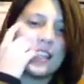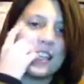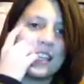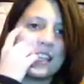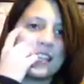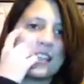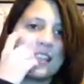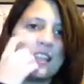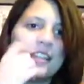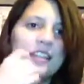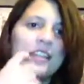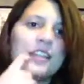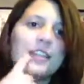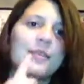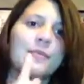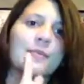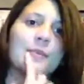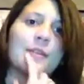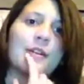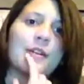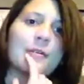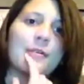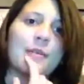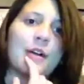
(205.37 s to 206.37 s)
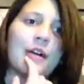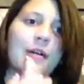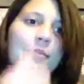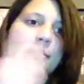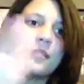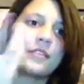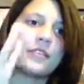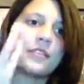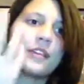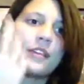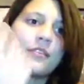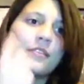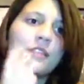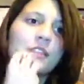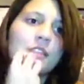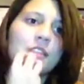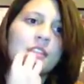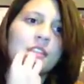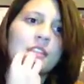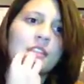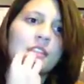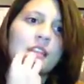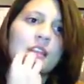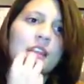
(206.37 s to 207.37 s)
And then Mary Poppins
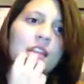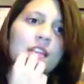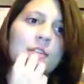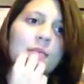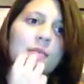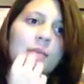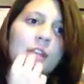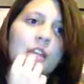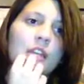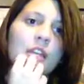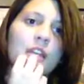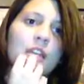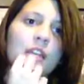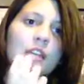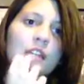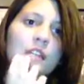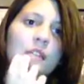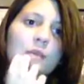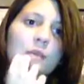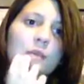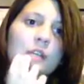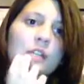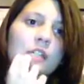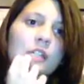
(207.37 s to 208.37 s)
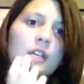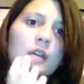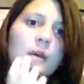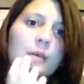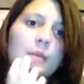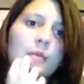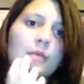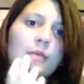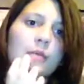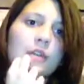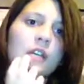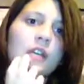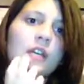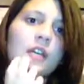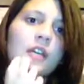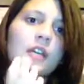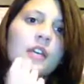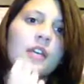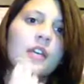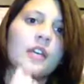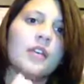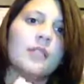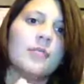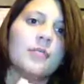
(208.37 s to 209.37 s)
obviously had to make it into my top 3
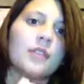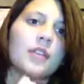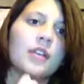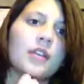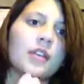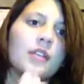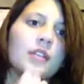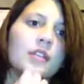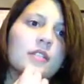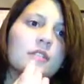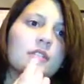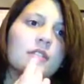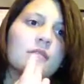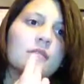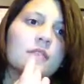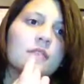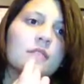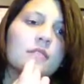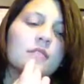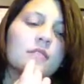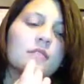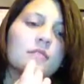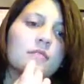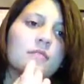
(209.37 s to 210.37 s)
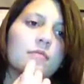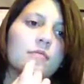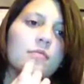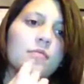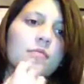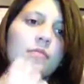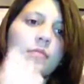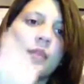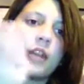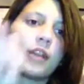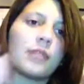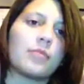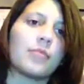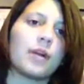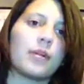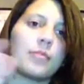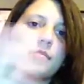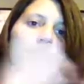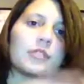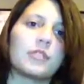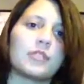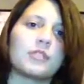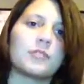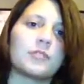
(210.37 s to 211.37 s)
because Mary
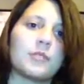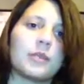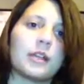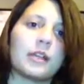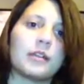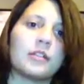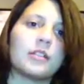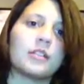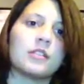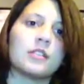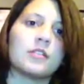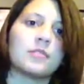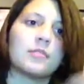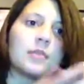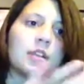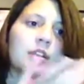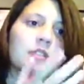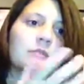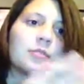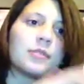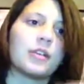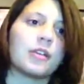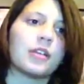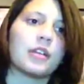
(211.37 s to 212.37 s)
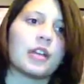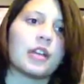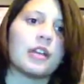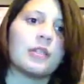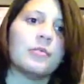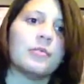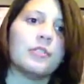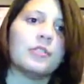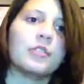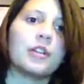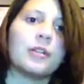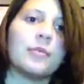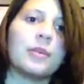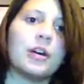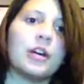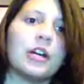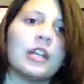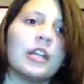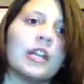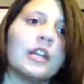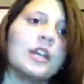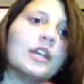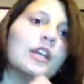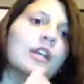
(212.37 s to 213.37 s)
Poppins is my spirit animal, come on.